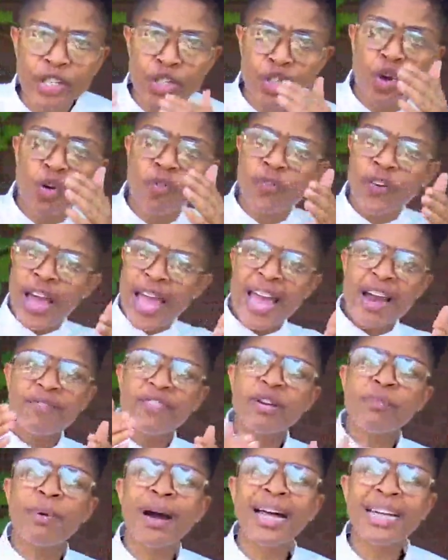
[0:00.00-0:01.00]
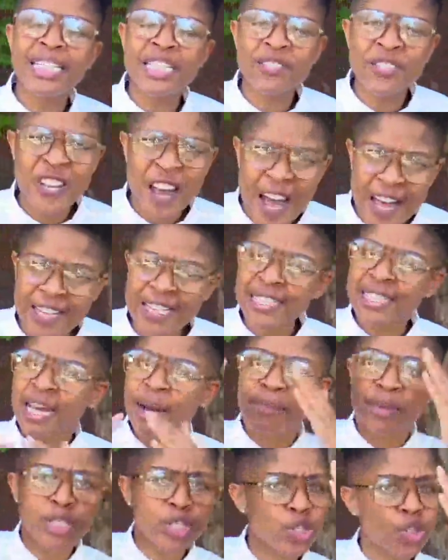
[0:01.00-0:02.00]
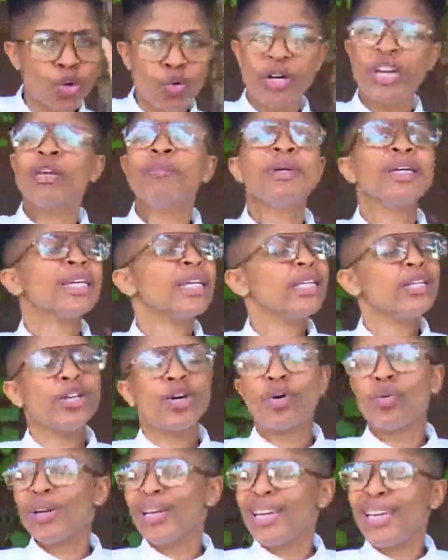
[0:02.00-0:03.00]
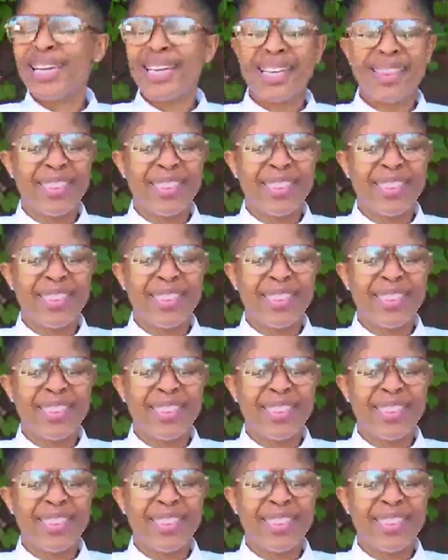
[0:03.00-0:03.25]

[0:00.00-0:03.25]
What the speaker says: So for everybody's silence, I'ma scream it in your ear.